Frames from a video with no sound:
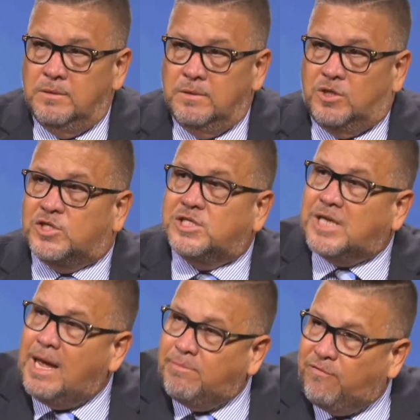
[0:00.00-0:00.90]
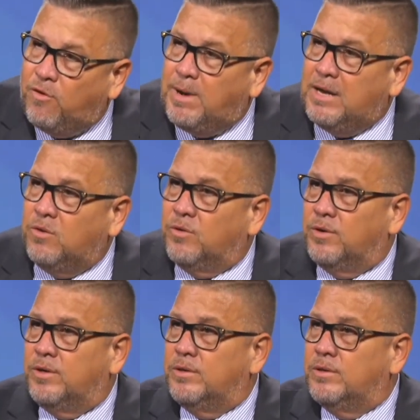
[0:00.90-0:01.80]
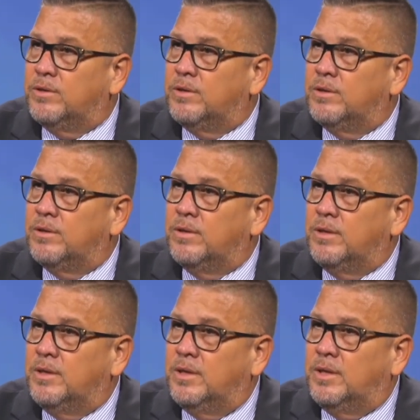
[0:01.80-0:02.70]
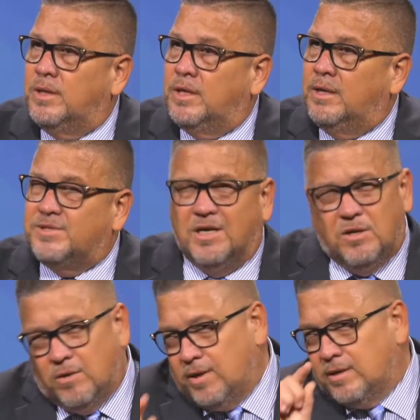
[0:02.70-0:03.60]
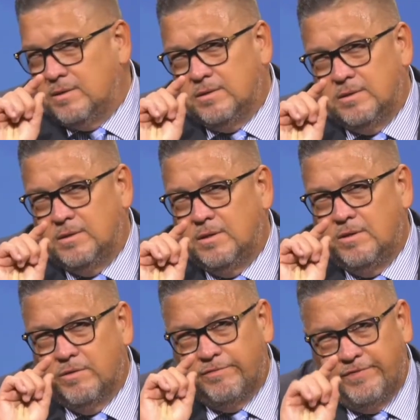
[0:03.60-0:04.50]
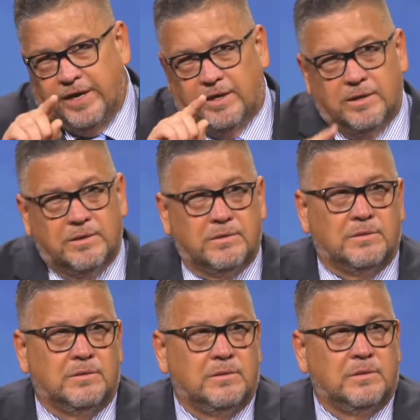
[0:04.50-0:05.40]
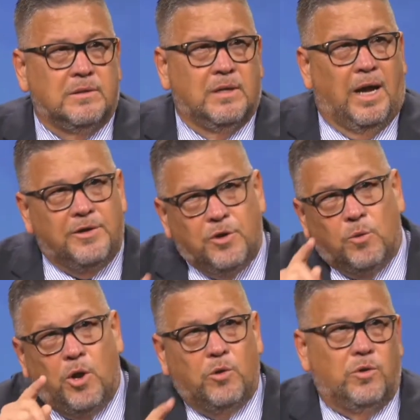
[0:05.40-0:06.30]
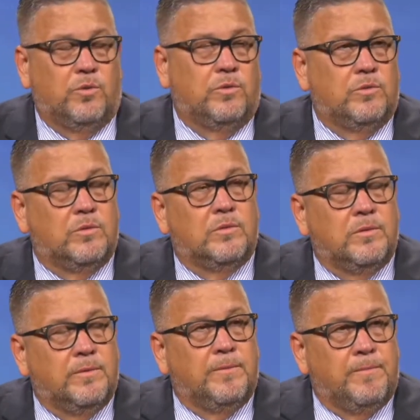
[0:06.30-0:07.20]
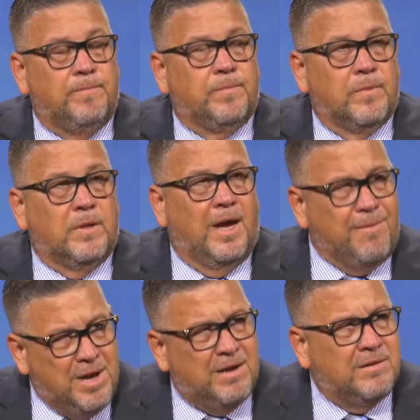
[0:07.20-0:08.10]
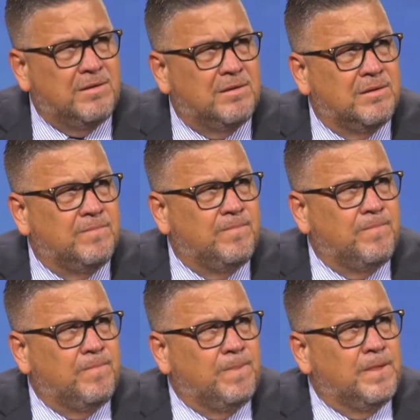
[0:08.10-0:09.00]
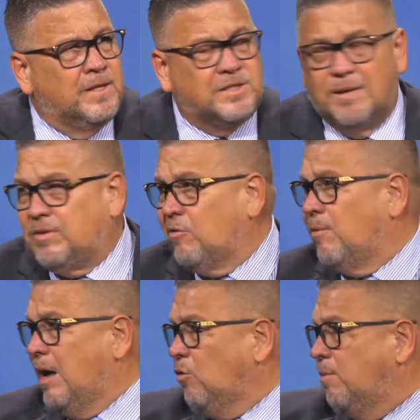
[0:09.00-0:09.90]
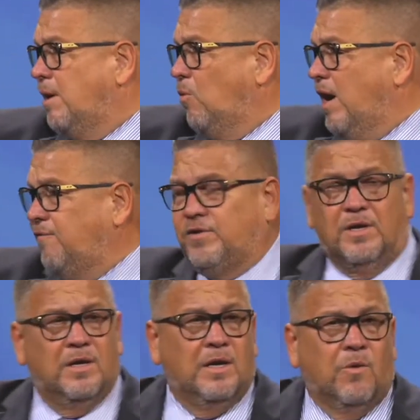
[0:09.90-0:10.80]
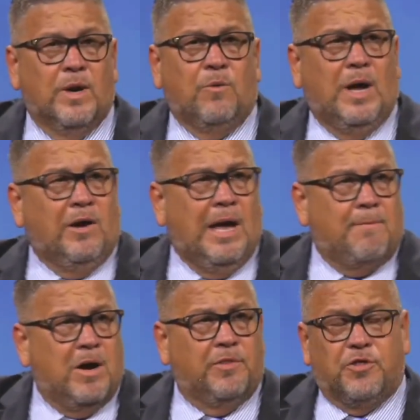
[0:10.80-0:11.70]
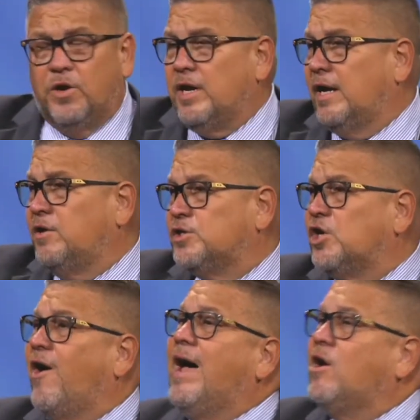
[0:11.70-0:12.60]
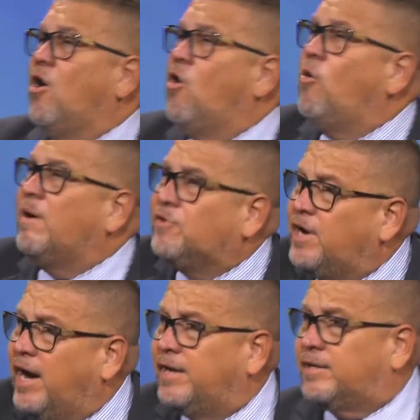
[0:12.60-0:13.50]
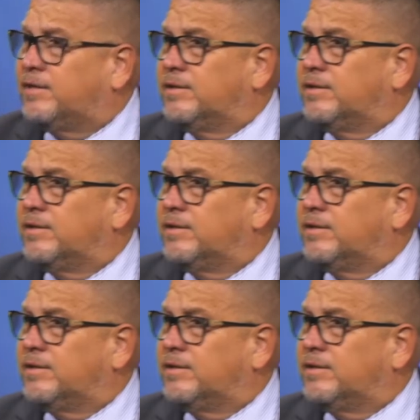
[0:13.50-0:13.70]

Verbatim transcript: to stand before my Lord and him say, you know what? You're a fake. I don't know you. Amen. Same thing. With, I don't want my wife to, when I, when I got married 39 years ago, I go home every night.